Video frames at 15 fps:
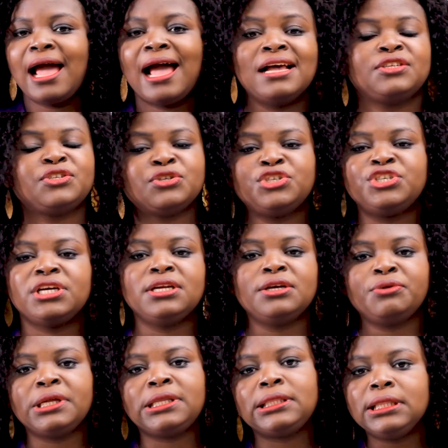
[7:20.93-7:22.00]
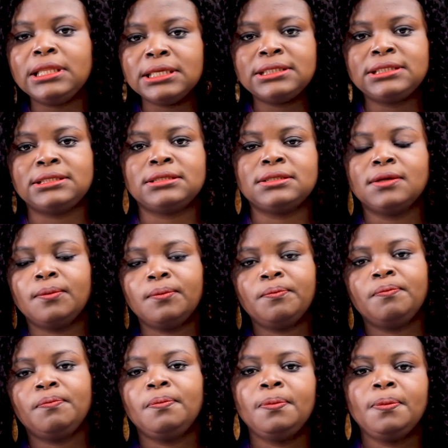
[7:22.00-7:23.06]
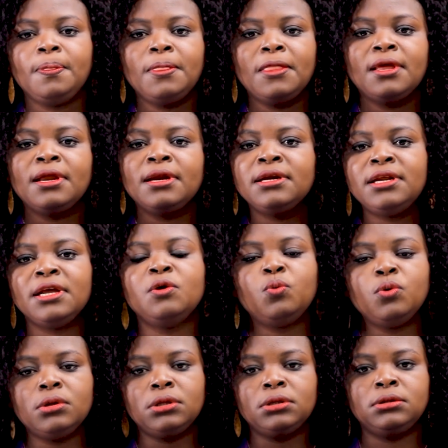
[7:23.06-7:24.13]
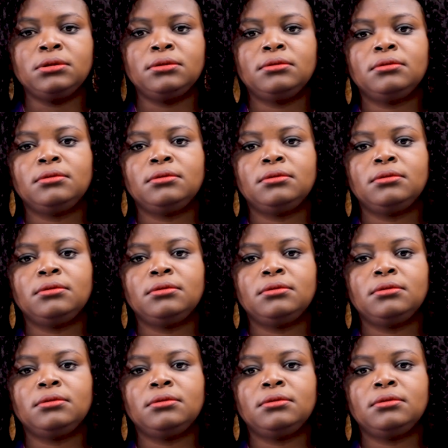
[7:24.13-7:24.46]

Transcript: As you generate leads, they will